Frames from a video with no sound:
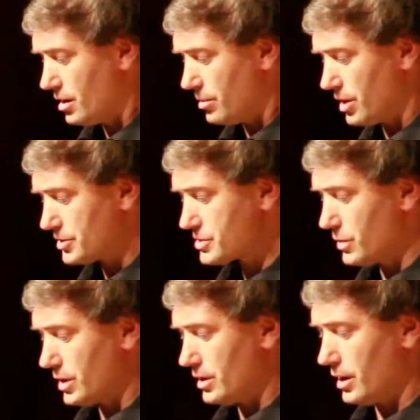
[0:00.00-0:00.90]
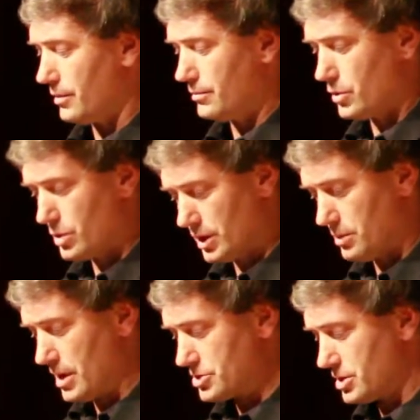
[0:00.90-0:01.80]
But I also want to quickly
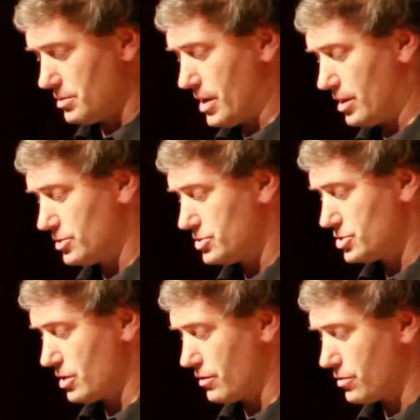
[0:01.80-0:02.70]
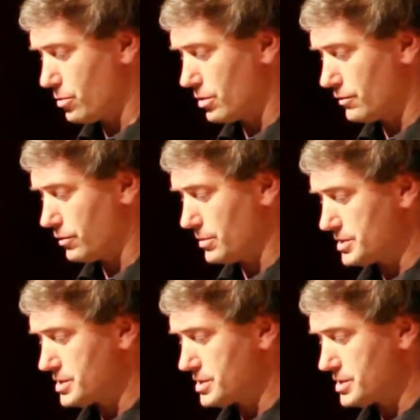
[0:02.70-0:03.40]
mention Mayor Jerry Thorne from the